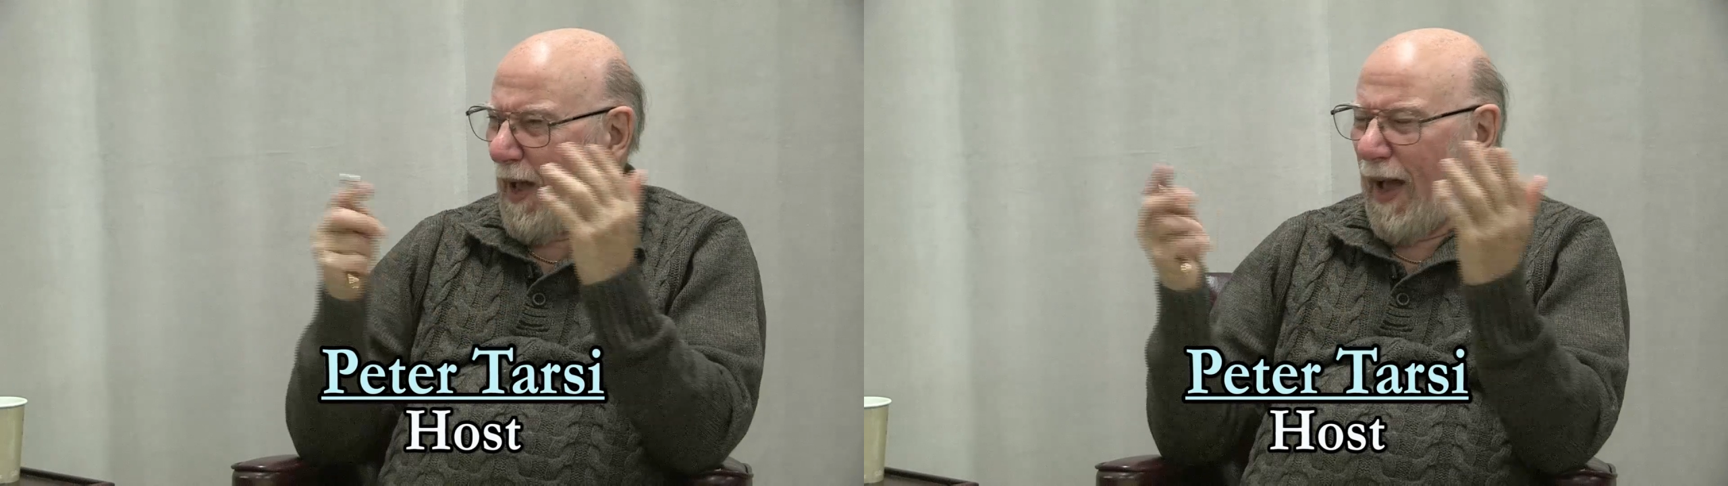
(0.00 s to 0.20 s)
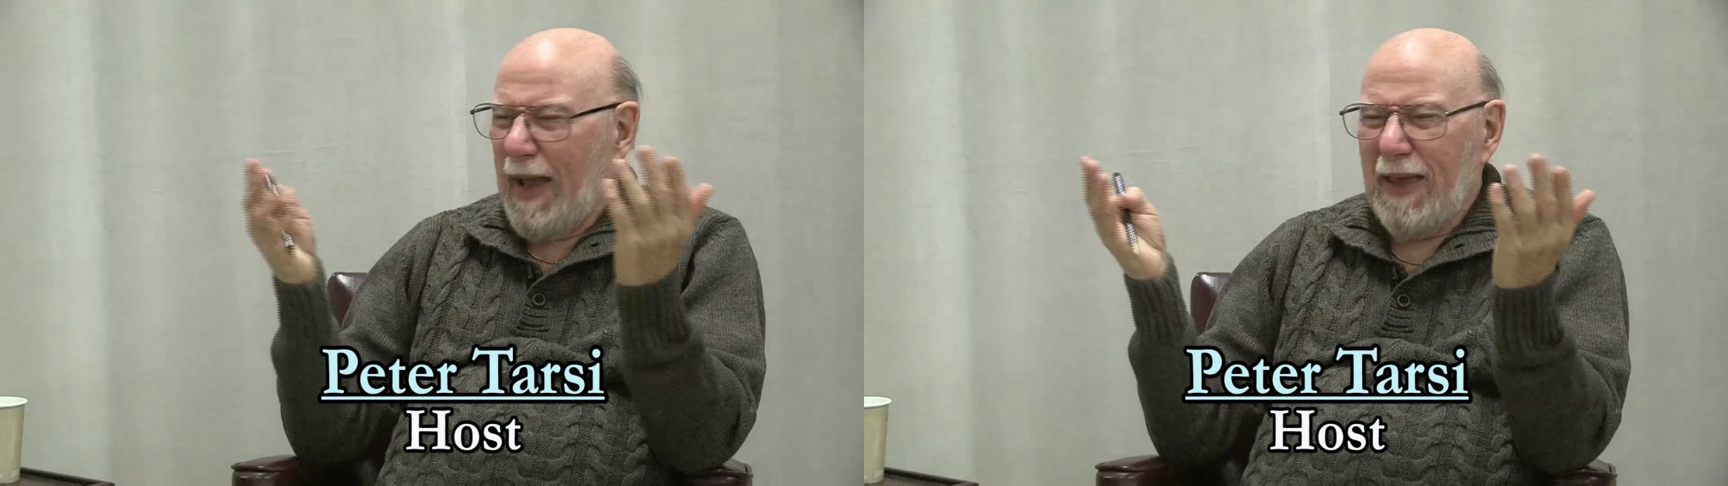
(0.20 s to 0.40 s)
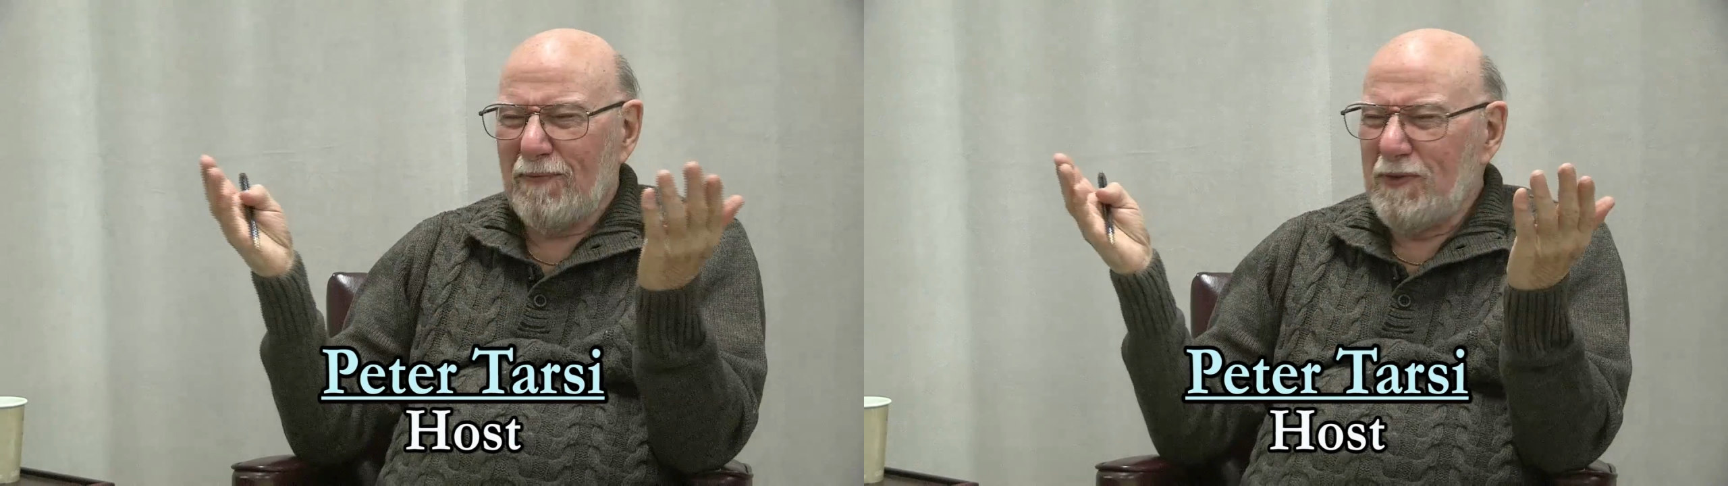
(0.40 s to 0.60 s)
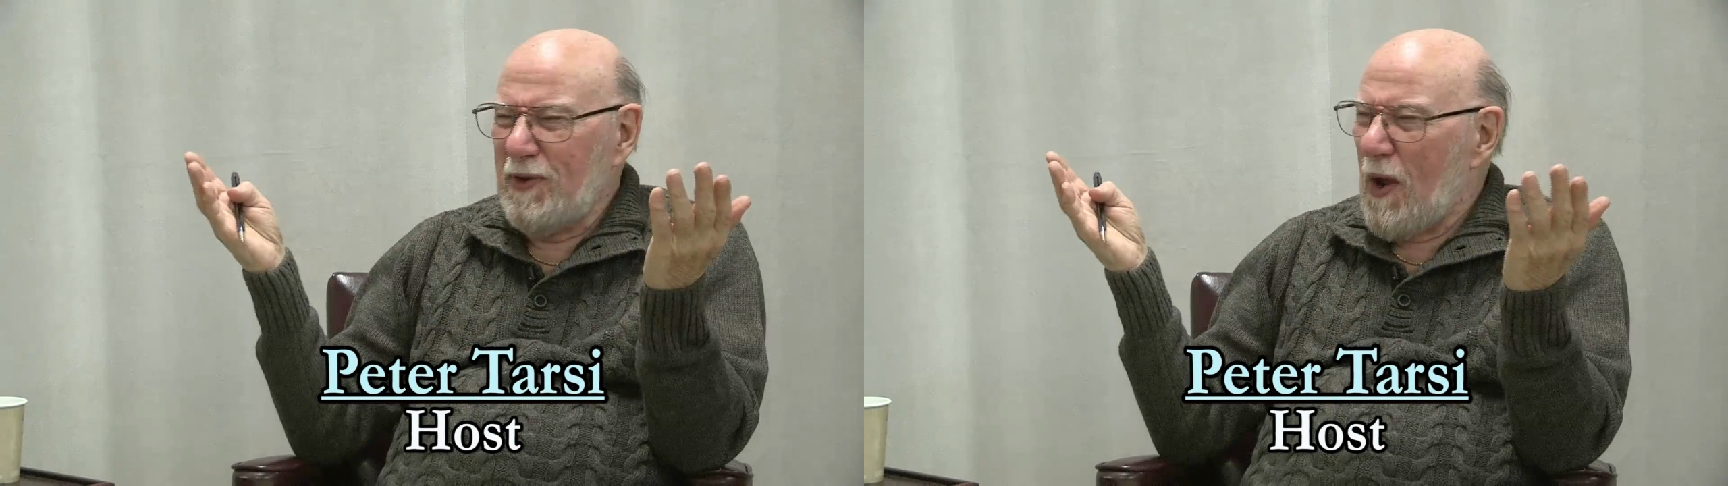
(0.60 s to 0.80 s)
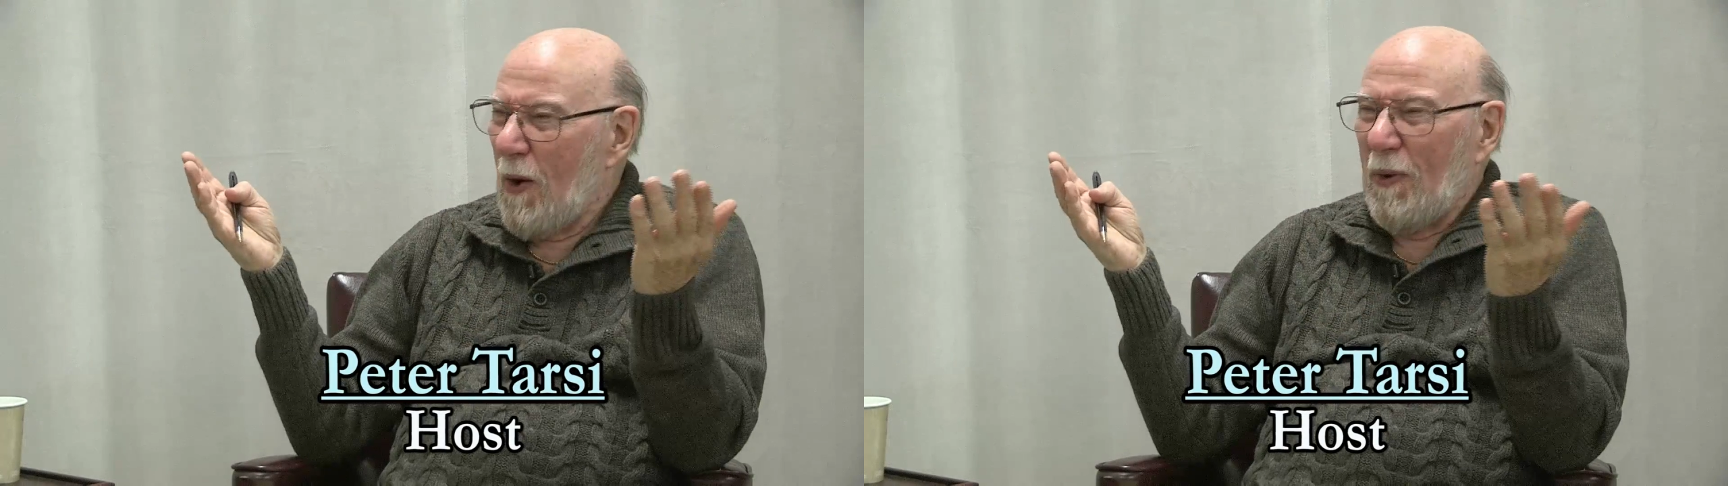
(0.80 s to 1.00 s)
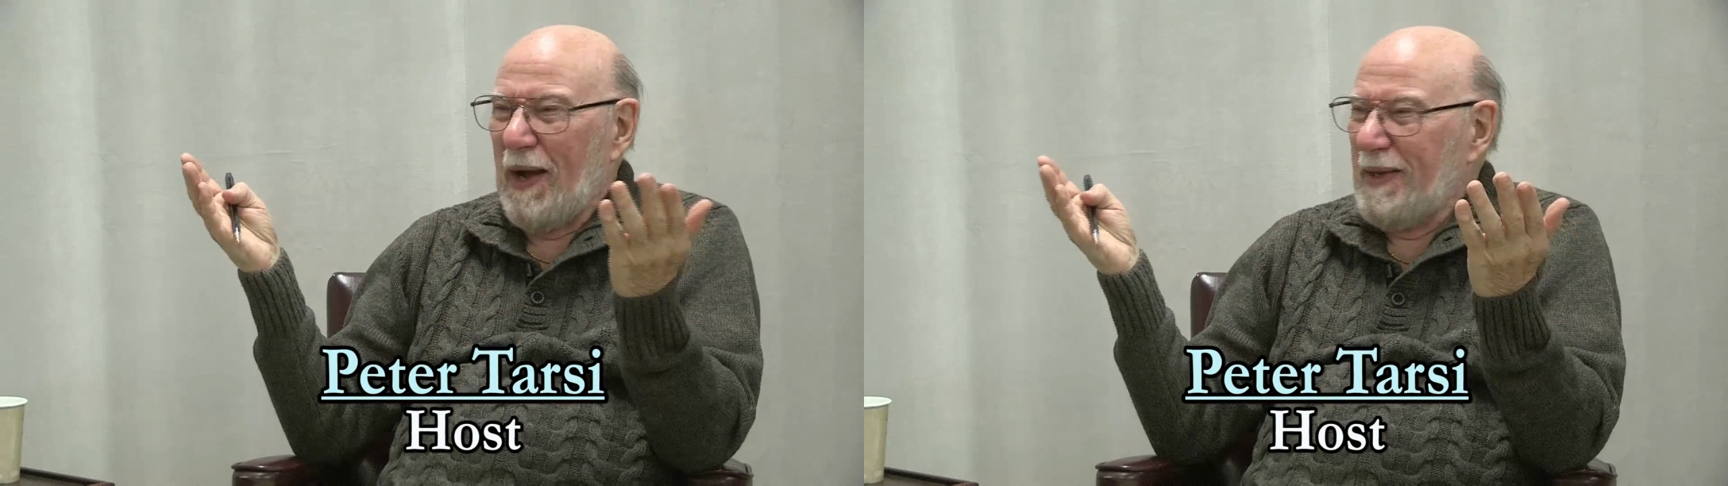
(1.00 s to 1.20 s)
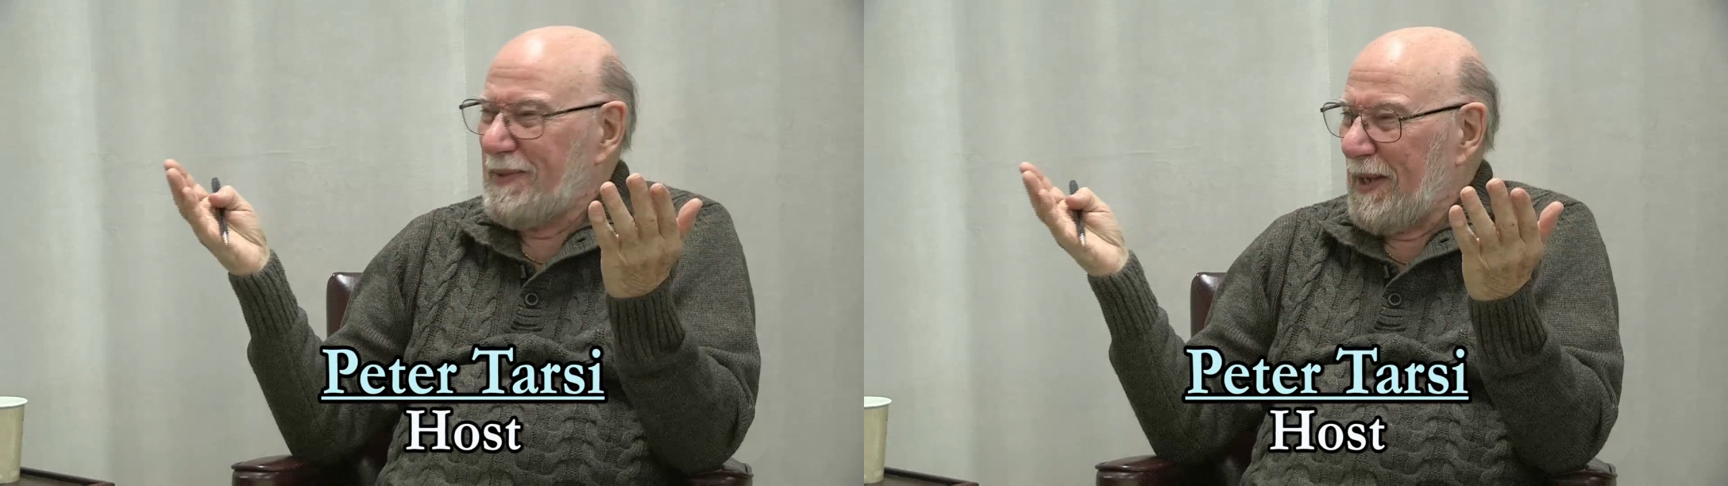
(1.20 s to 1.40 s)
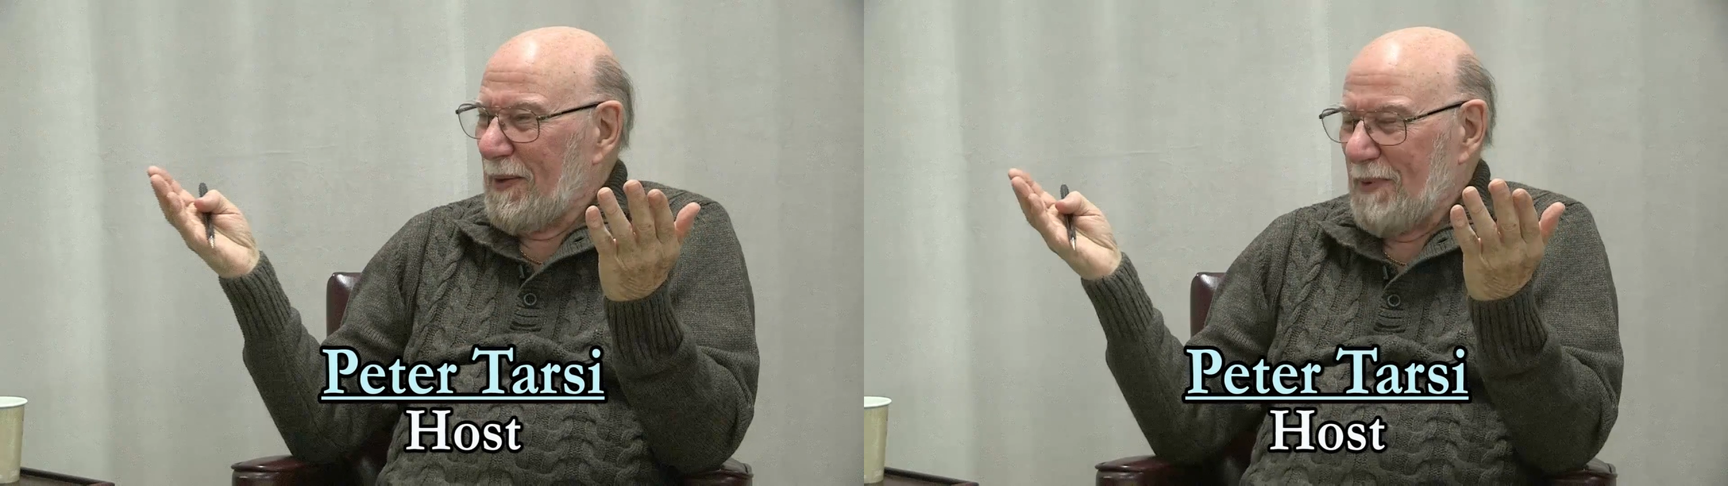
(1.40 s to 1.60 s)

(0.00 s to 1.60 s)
I have no idea